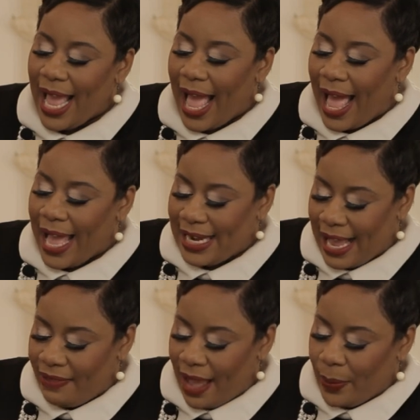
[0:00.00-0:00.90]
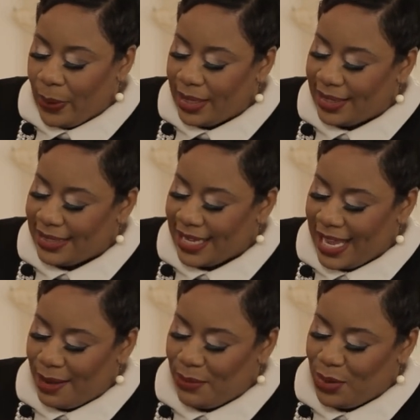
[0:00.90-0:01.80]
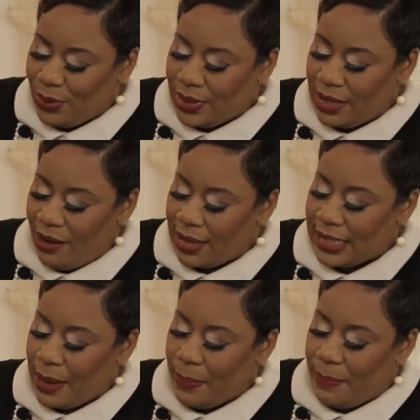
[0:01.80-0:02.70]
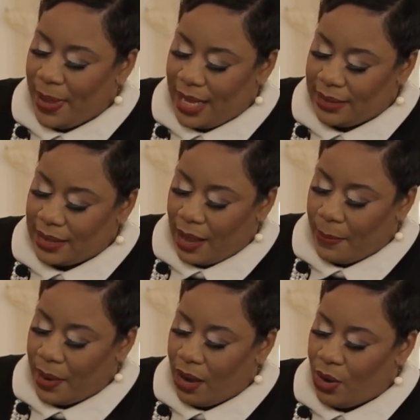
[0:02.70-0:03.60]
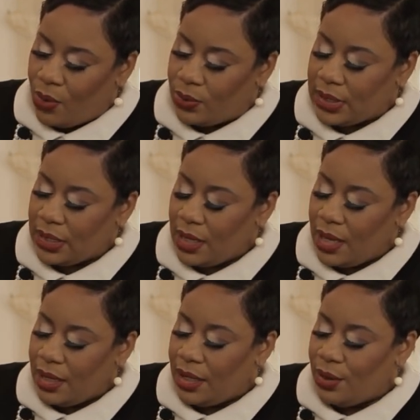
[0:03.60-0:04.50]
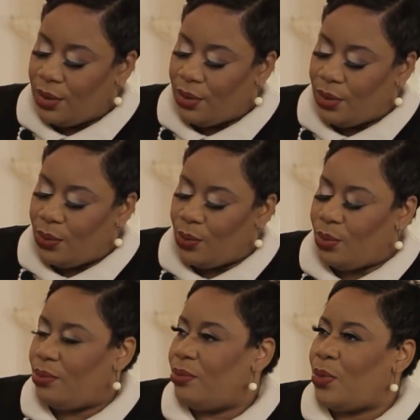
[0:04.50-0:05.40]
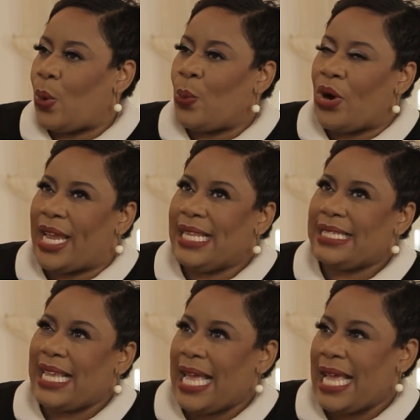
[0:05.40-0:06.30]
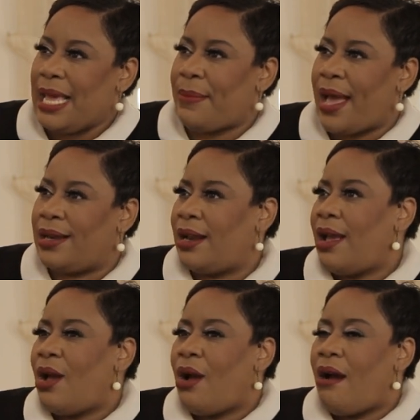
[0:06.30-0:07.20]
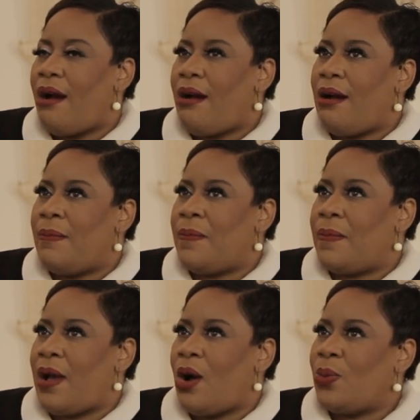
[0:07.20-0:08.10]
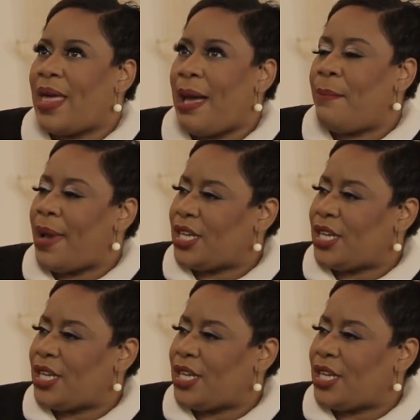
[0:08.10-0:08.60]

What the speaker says: And at that point in time, you talked a bit about, you know, working time and how that